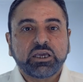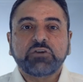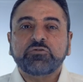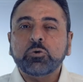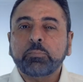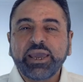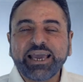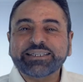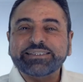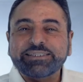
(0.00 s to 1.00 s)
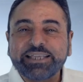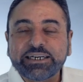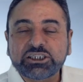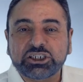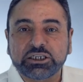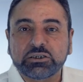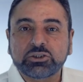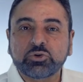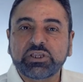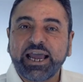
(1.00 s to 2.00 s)
if you pay
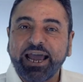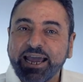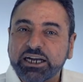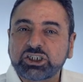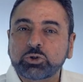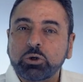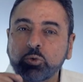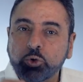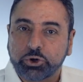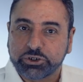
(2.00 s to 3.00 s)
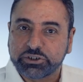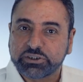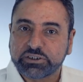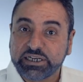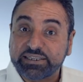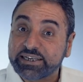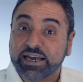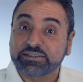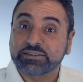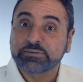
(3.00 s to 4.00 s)
attention to the actual words, it
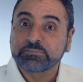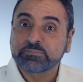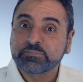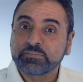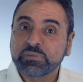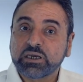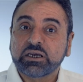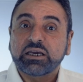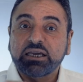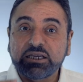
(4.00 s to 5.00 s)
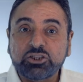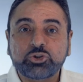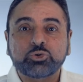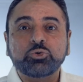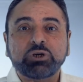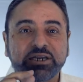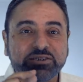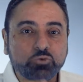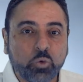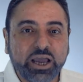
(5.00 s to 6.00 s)
says, "into
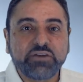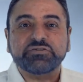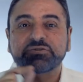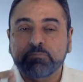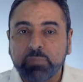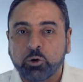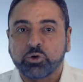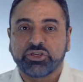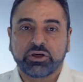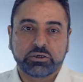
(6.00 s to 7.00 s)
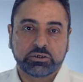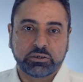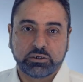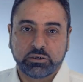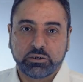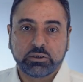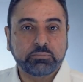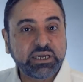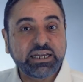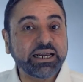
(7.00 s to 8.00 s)
his wife's mouth,"
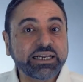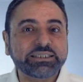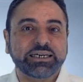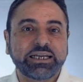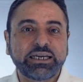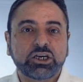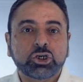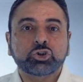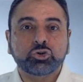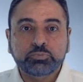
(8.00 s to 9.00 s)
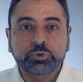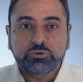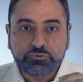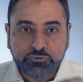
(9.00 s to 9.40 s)
meaning literally to put